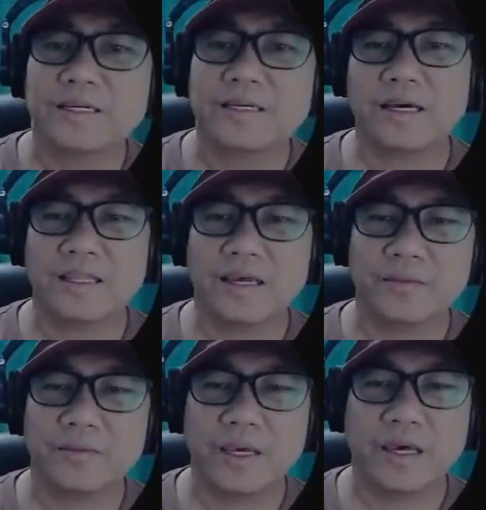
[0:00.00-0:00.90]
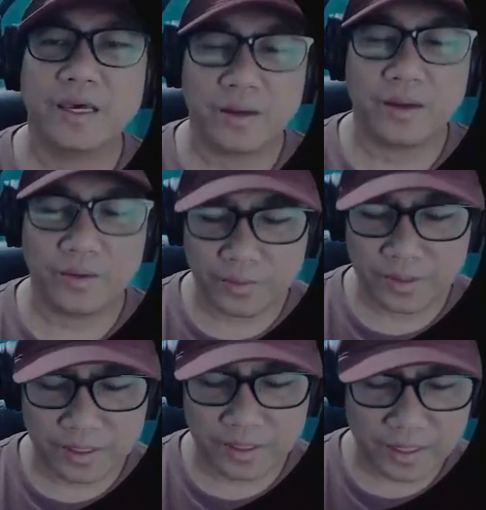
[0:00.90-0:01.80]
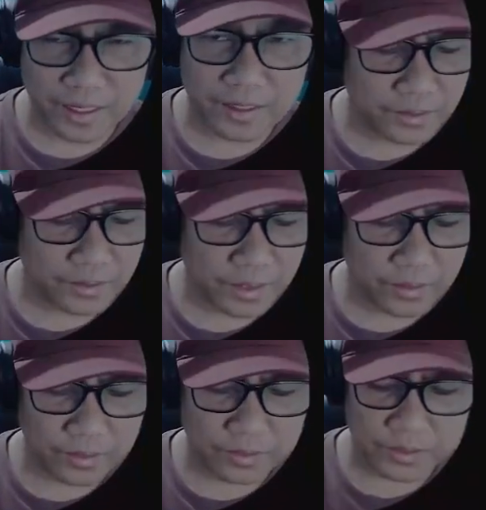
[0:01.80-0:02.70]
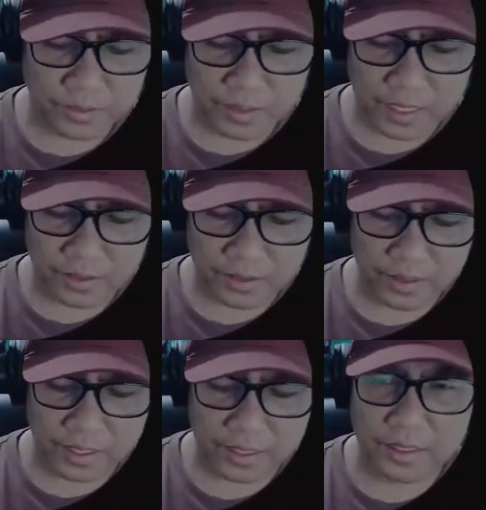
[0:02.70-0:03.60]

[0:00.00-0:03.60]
And then we have hello world. And you can also calculate